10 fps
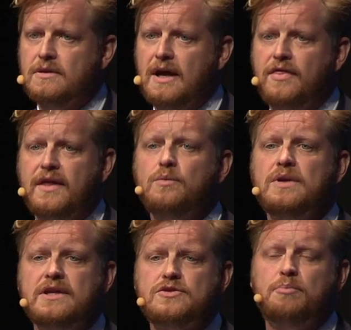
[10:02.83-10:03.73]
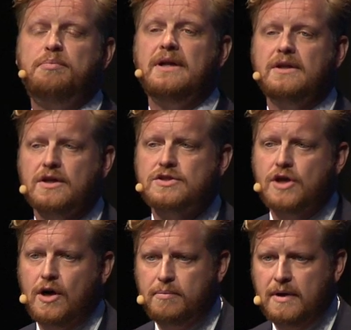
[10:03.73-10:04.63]
I think we need to build on
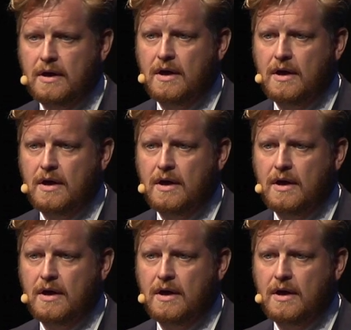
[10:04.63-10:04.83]
top